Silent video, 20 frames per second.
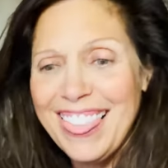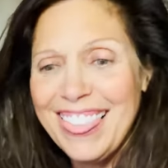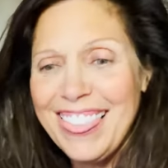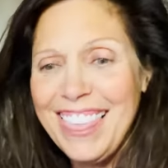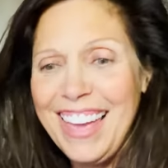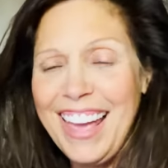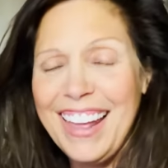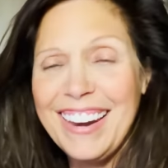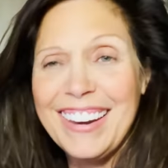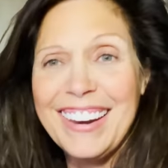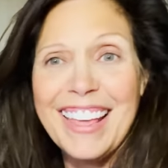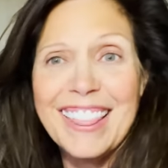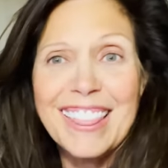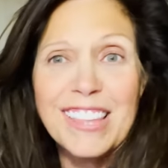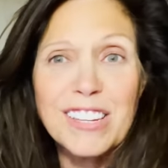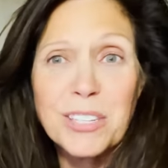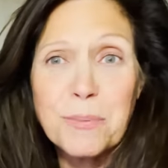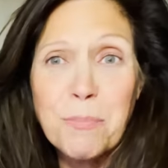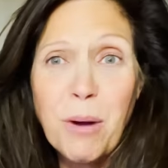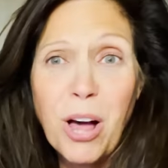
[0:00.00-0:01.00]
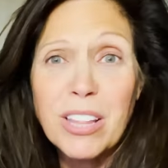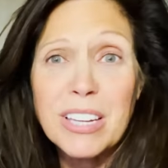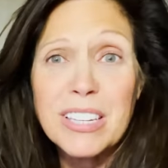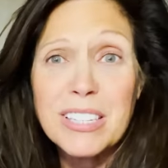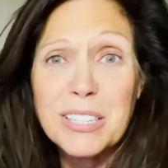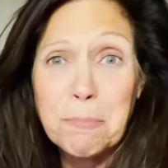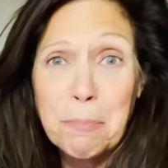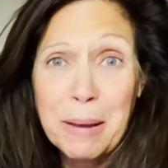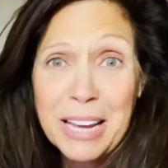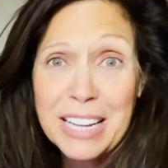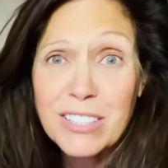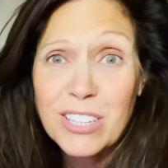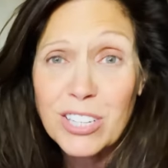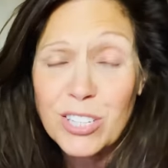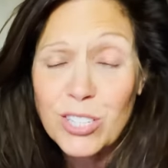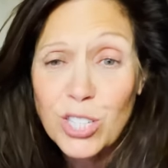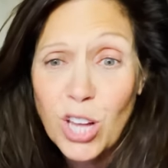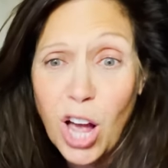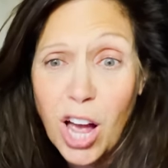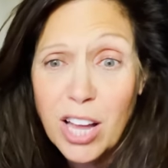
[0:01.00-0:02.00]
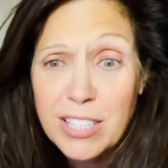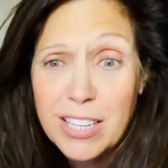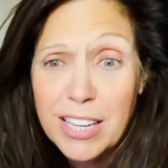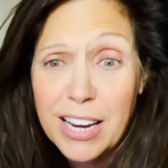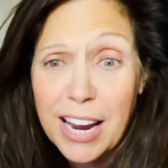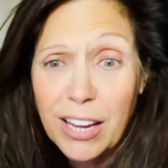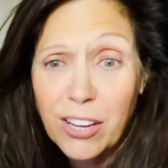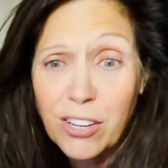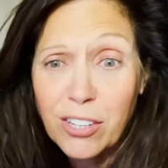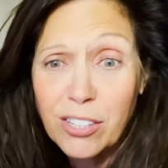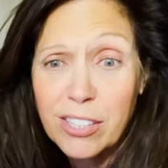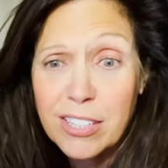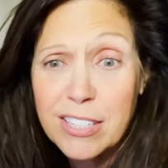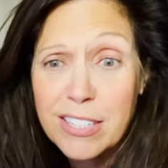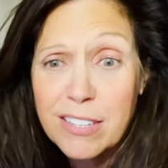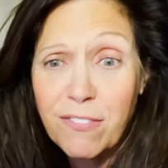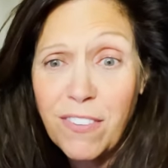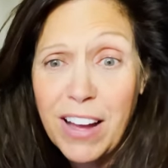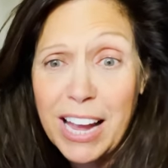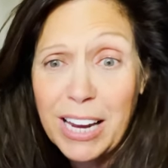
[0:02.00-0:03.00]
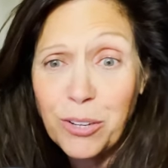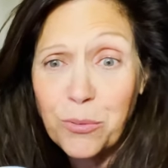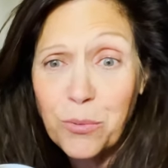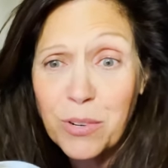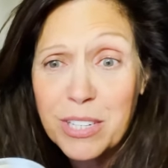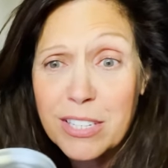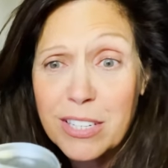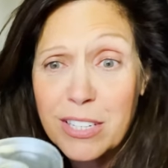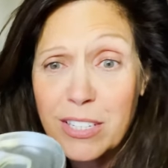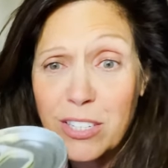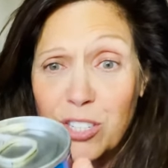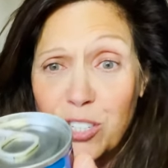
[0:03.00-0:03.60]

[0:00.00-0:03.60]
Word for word: Then the smallest pizza sauce that I could find was this